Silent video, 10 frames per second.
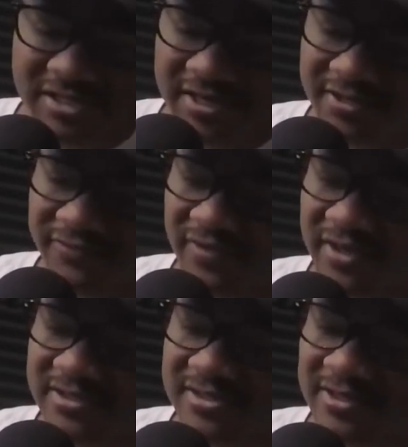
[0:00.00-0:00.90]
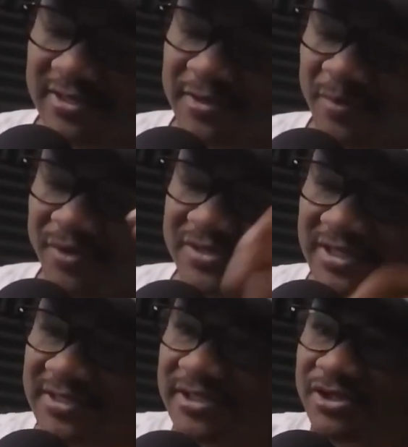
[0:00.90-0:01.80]
They're fans. But it was like
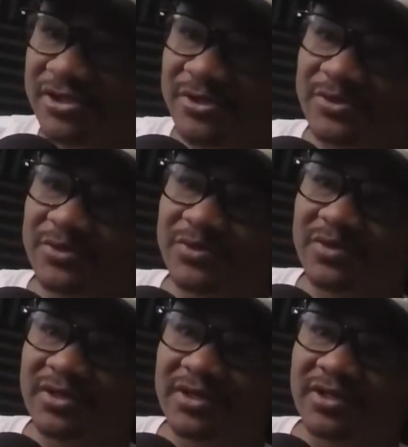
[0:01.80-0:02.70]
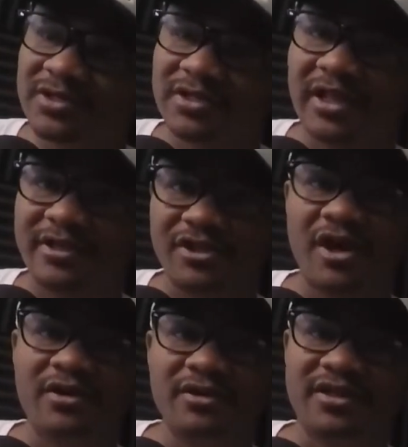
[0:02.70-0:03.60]
these 2, like,
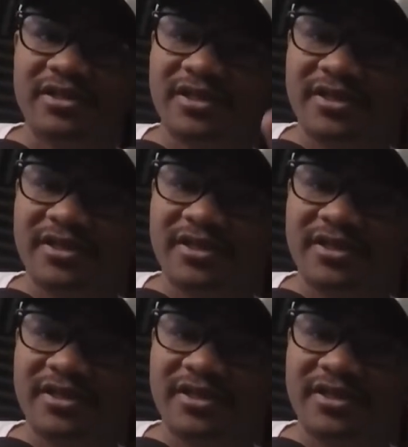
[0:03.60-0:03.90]
young-looking kids. So